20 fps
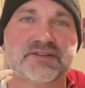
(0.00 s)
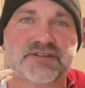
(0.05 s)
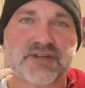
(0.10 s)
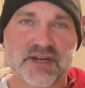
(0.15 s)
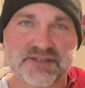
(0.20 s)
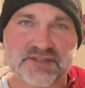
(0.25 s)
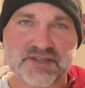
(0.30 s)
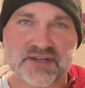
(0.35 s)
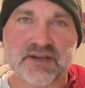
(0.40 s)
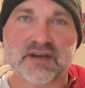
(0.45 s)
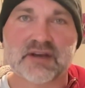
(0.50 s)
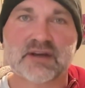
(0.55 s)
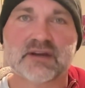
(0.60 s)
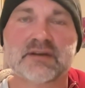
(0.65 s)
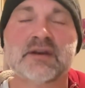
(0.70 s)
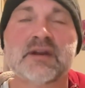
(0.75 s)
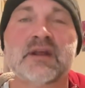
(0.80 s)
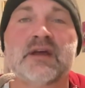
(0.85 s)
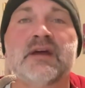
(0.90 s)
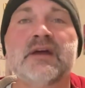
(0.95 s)

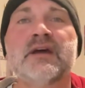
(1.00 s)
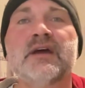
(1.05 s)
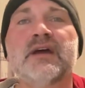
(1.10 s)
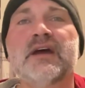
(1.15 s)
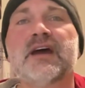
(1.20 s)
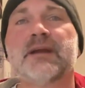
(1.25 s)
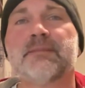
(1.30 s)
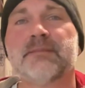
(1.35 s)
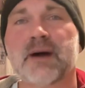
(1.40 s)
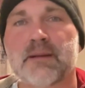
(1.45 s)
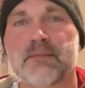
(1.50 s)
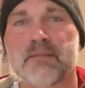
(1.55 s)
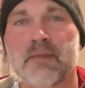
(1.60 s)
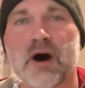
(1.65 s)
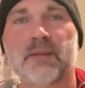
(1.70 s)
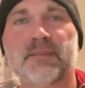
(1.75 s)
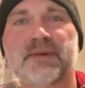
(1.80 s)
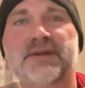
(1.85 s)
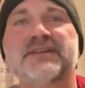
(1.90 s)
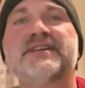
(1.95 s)
Jessica and my
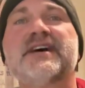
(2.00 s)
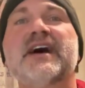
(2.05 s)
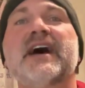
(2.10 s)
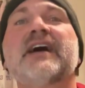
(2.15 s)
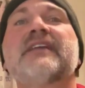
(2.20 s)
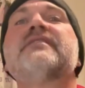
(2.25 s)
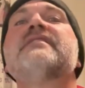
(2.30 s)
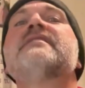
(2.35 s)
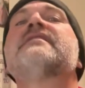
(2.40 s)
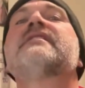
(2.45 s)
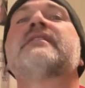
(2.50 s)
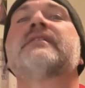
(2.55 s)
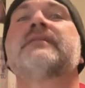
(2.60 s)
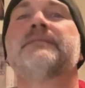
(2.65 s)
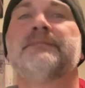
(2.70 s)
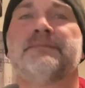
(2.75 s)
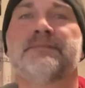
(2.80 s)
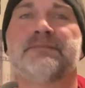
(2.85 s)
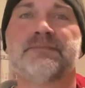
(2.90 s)
mom and dad there,